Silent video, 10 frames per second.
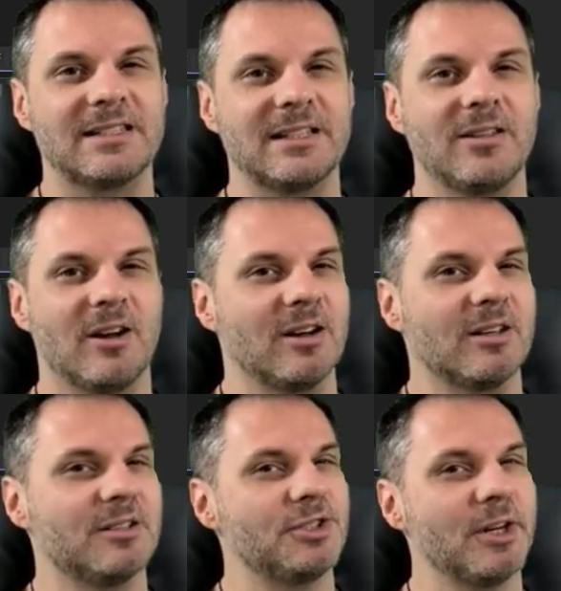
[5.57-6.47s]

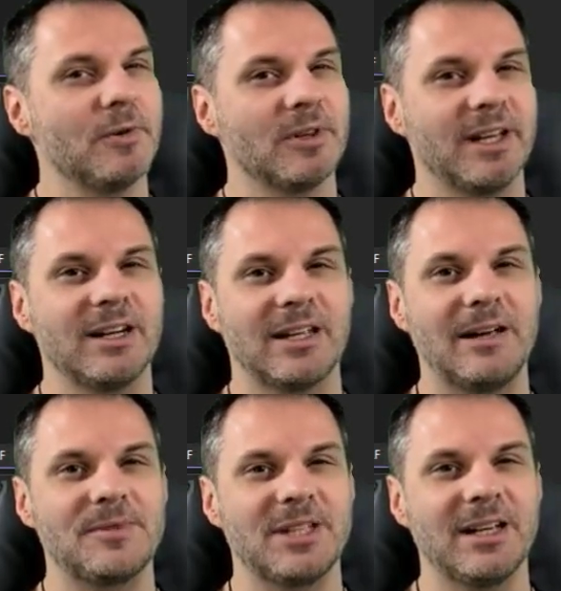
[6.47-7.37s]
on general data
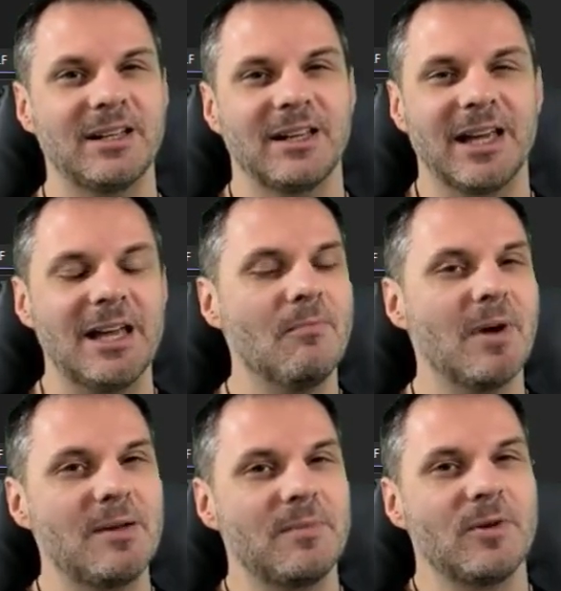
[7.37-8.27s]
types yet, it
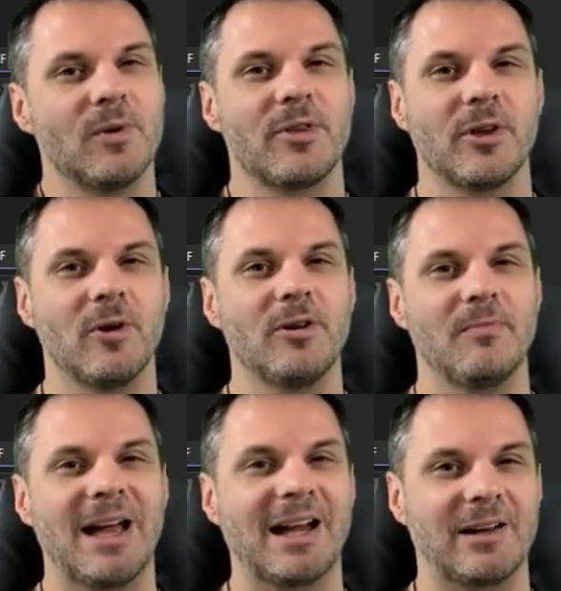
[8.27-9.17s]
might be worth going
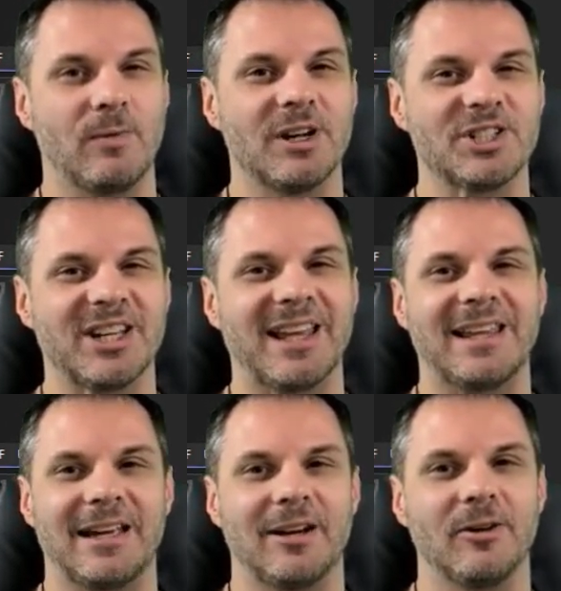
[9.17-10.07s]
back and watching that
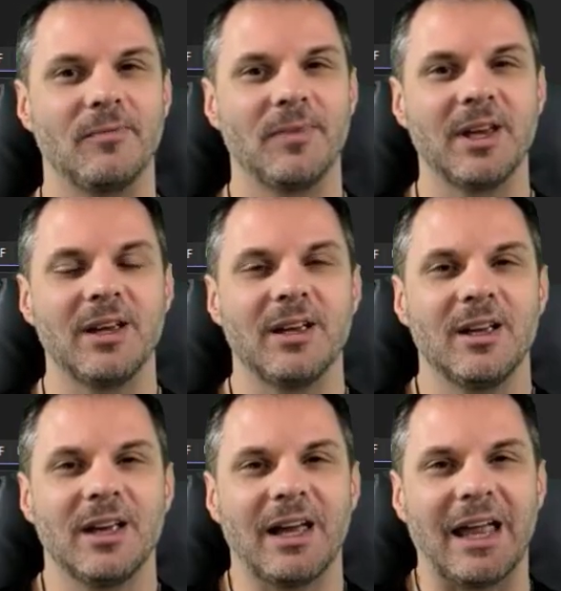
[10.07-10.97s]
now.
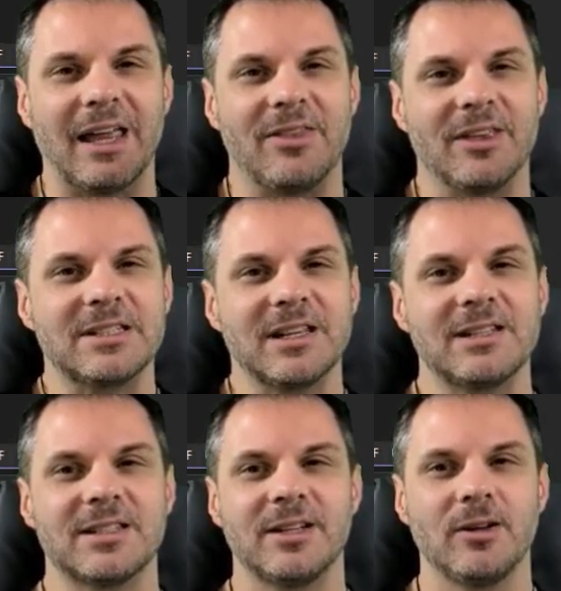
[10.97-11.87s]
In this
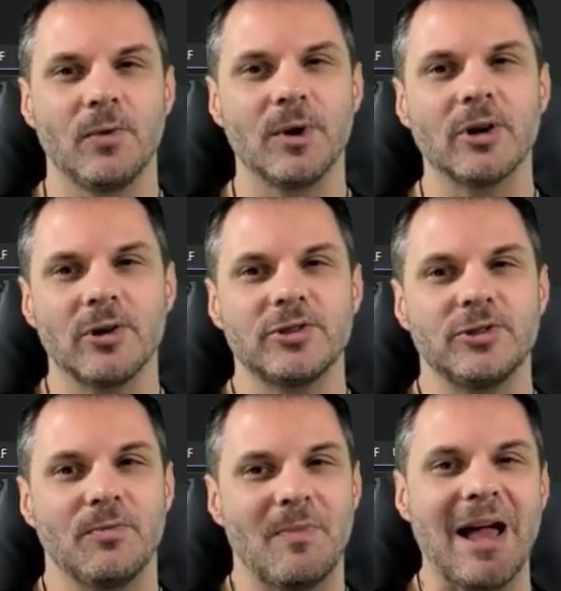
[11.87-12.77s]
lesson, we're going to
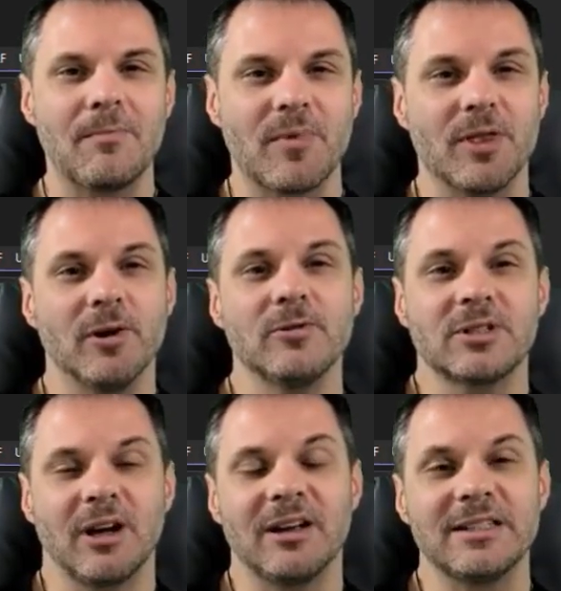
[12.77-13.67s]
map those
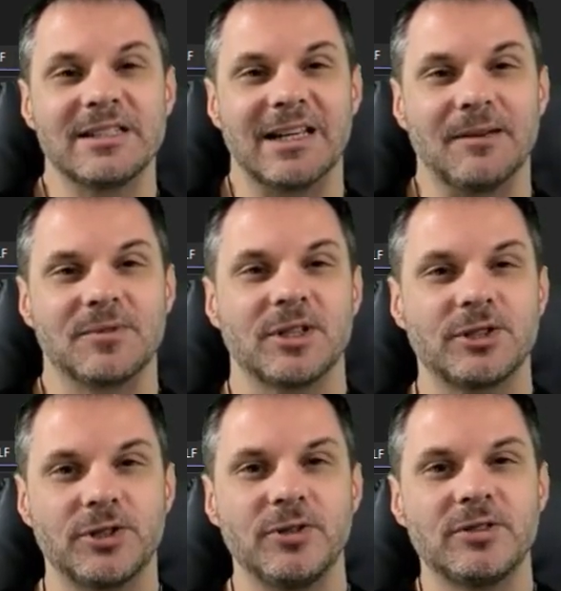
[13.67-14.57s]
concepts
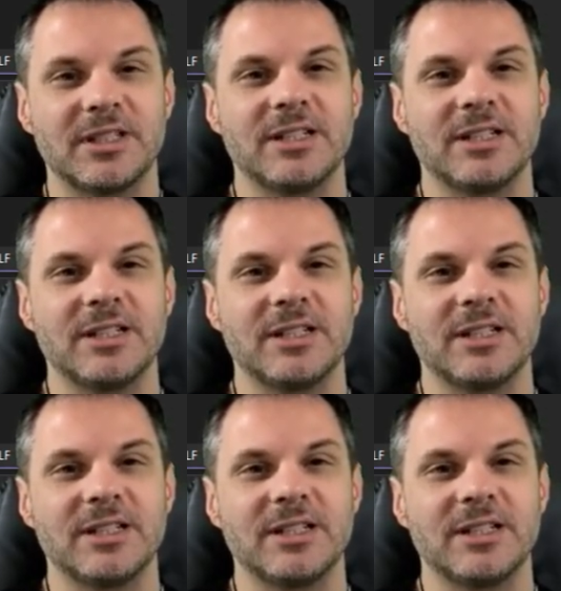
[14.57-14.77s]
to C#.